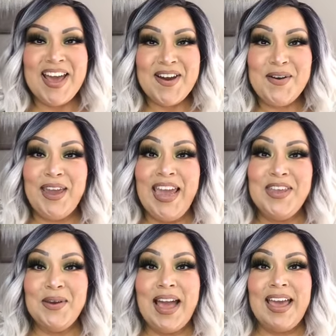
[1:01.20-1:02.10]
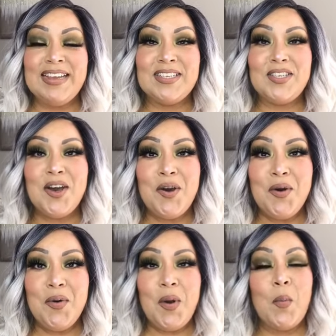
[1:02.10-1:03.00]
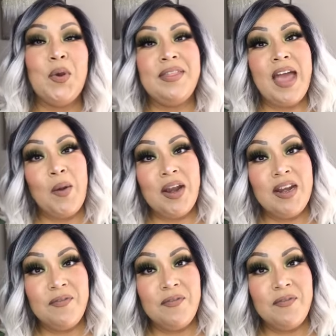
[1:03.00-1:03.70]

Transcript: Okay, you guys, so without any